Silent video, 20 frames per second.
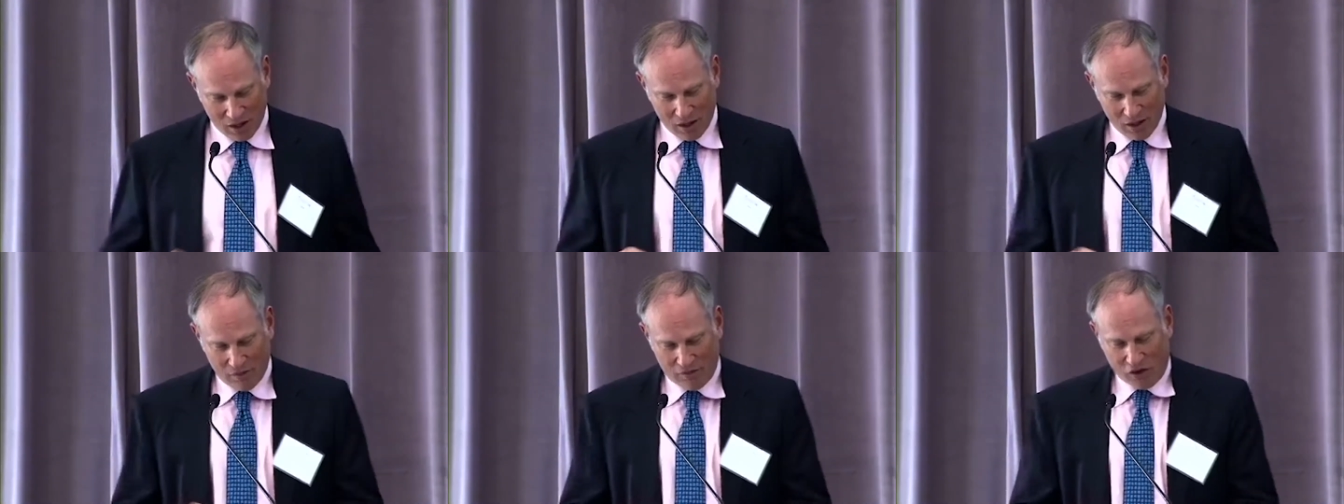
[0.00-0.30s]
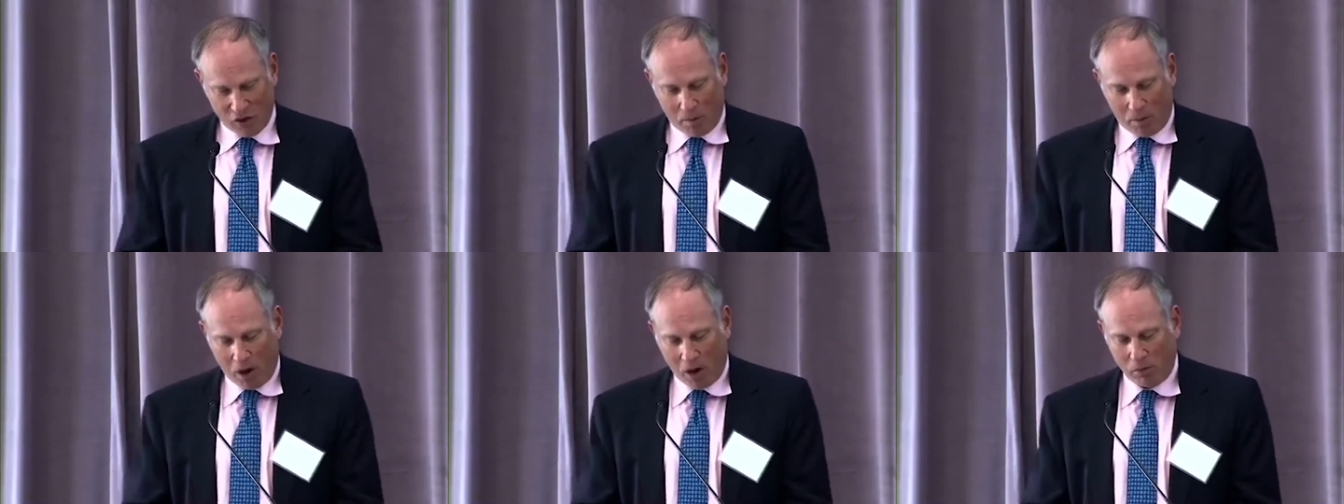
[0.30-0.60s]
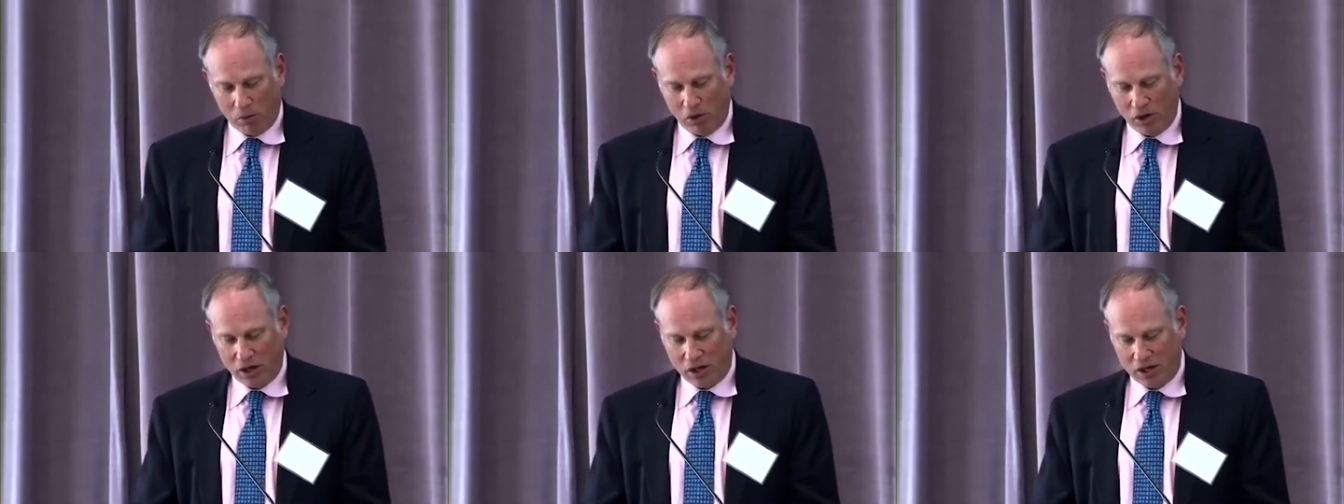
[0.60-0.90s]
For the
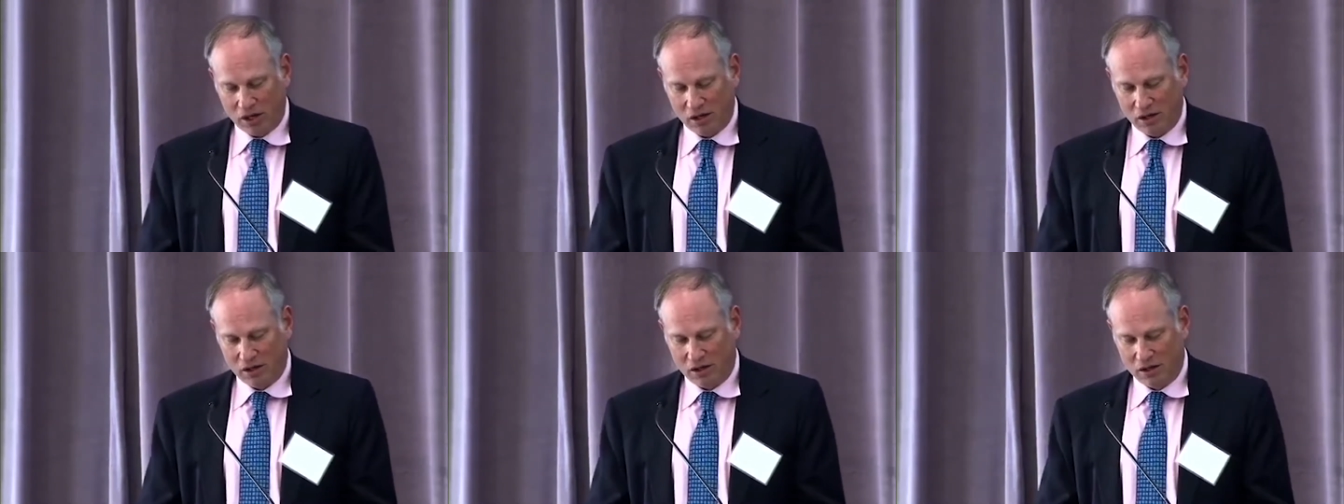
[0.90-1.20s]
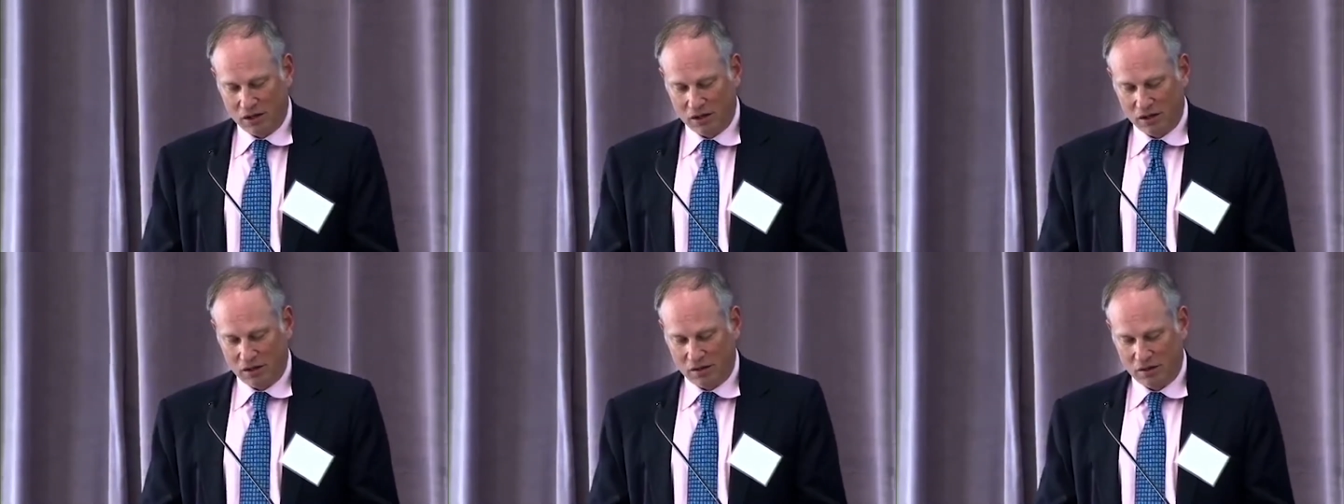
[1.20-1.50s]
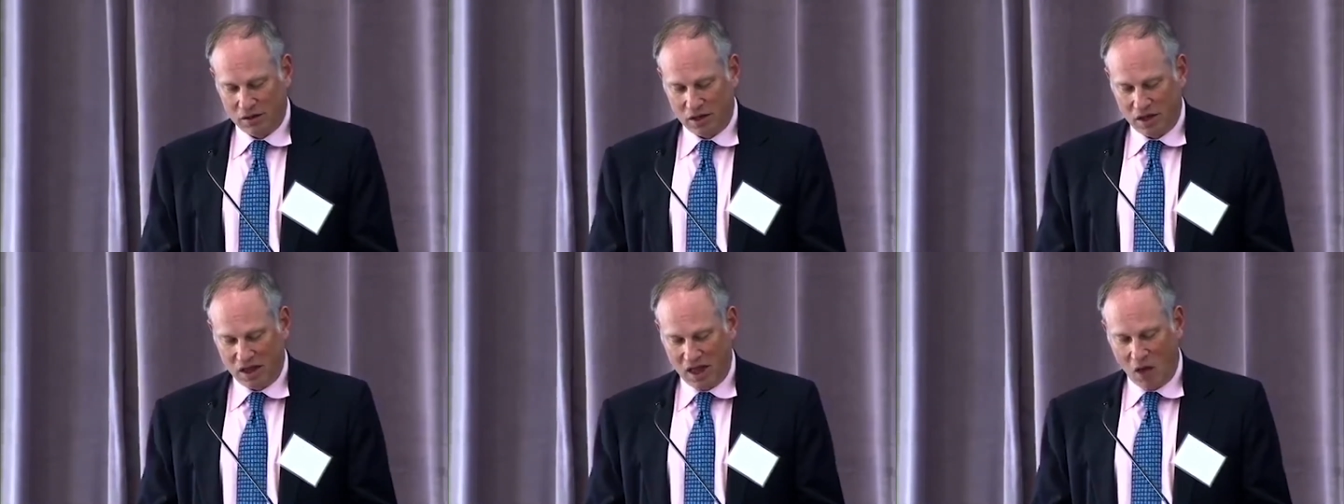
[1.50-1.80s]
public,
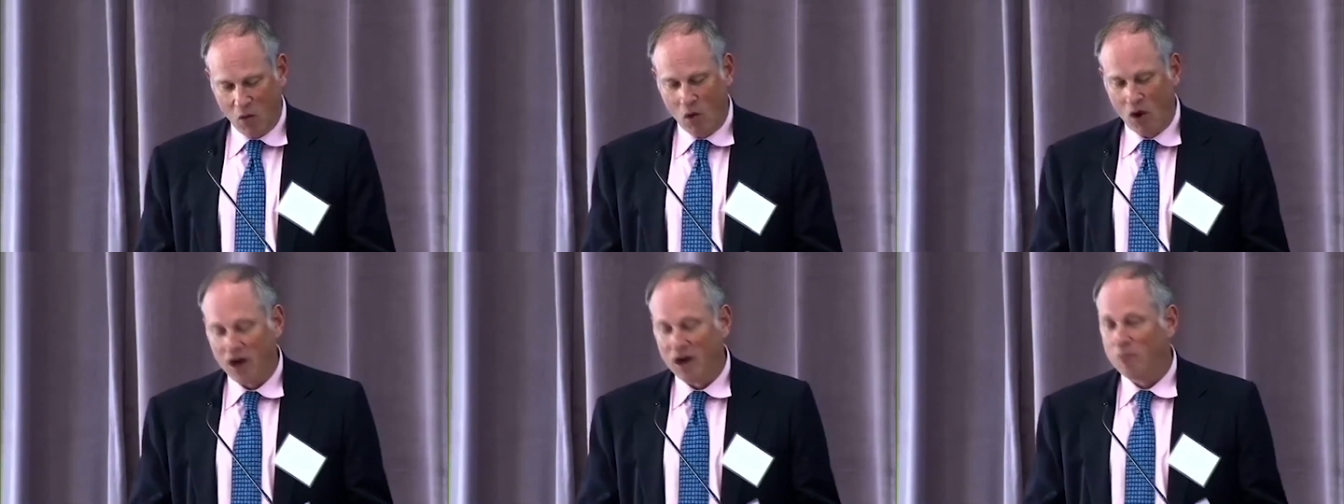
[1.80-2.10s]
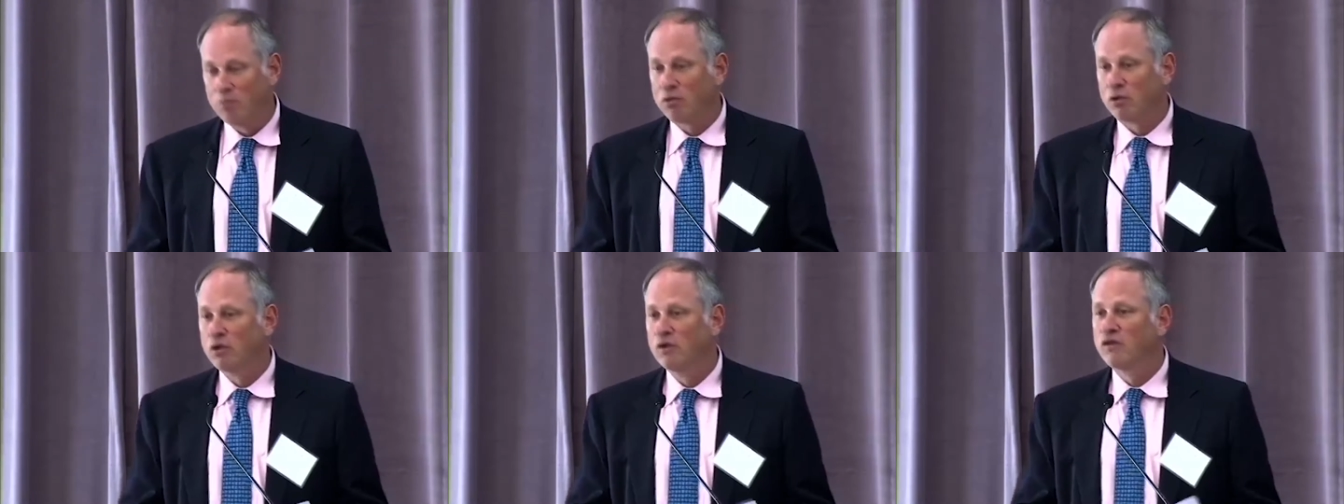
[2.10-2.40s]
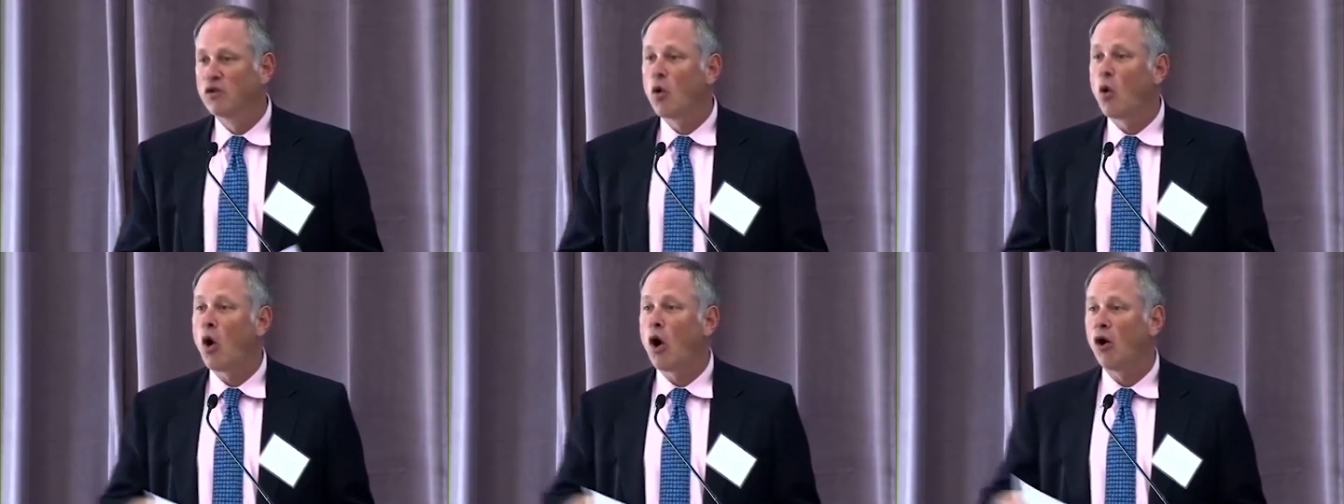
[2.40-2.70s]
they want improved
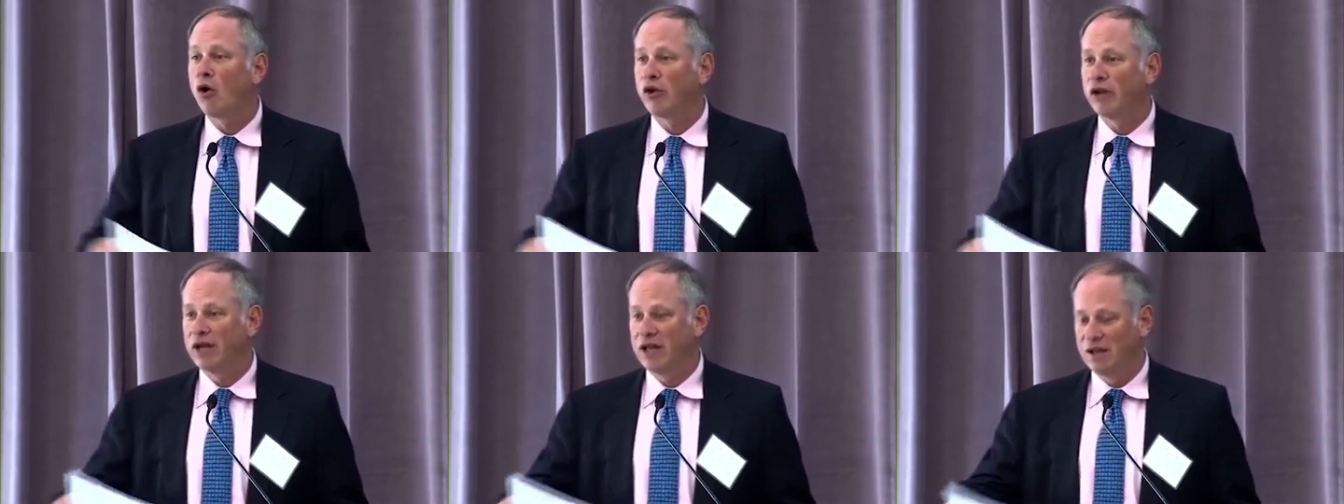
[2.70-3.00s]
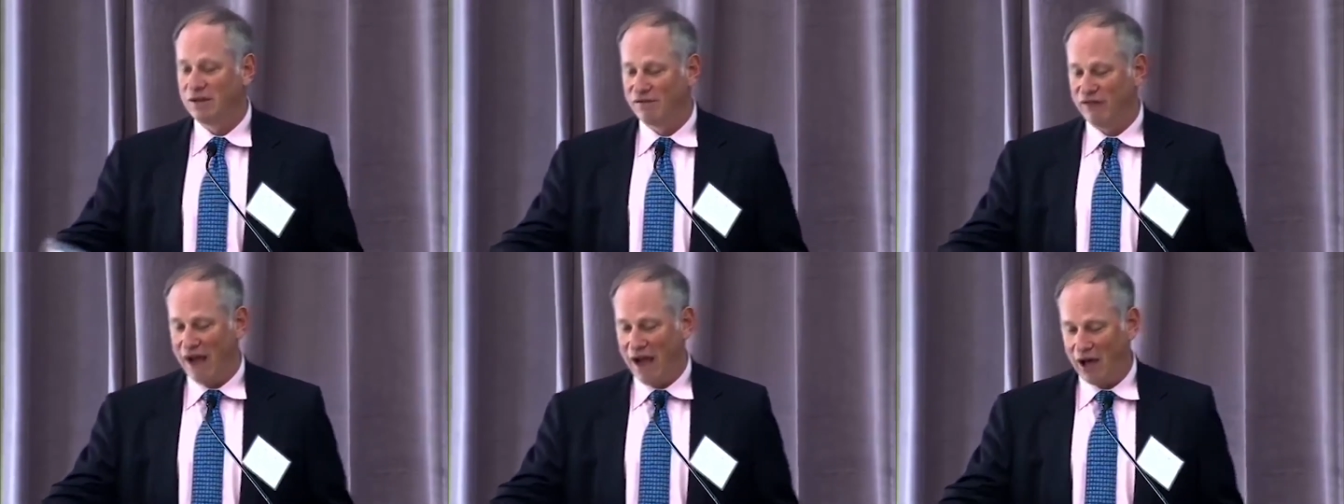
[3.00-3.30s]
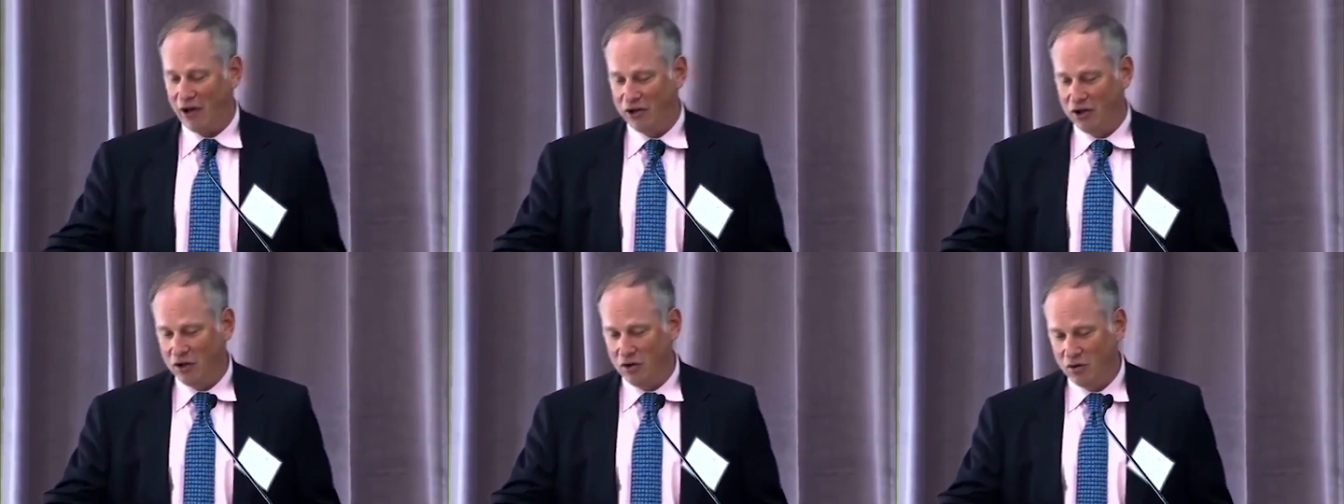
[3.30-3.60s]
quality and
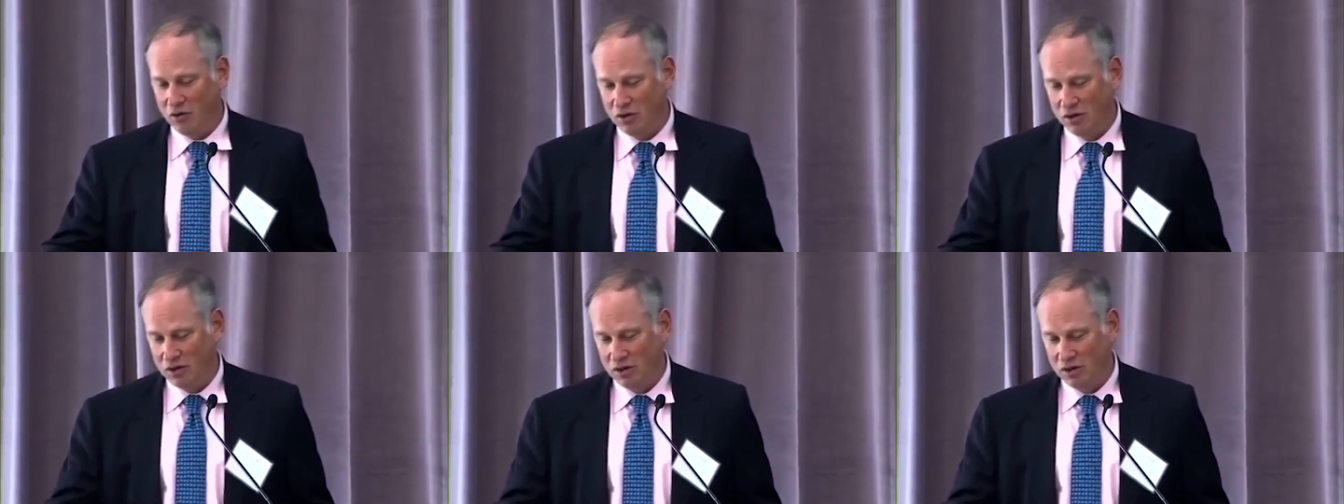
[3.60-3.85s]
value.